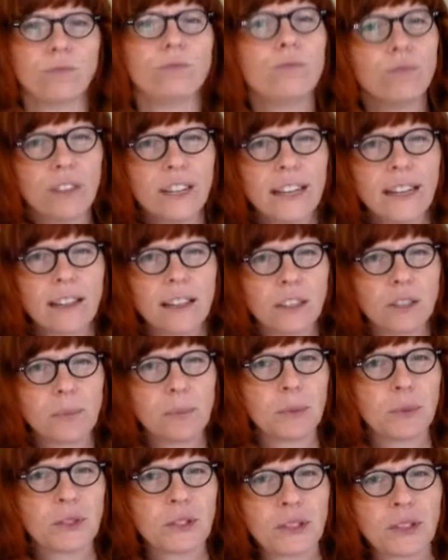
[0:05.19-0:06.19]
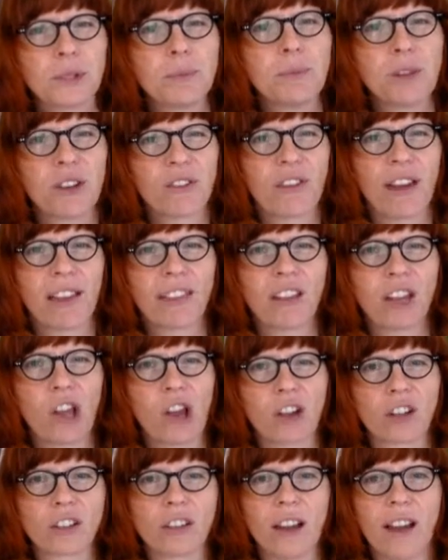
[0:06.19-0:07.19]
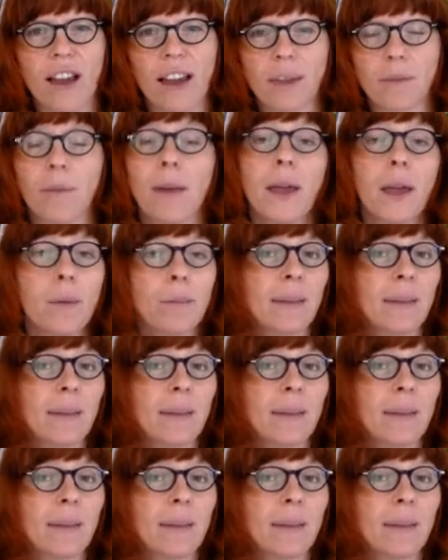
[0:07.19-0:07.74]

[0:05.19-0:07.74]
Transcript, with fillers: Reading this book took me a rather long time,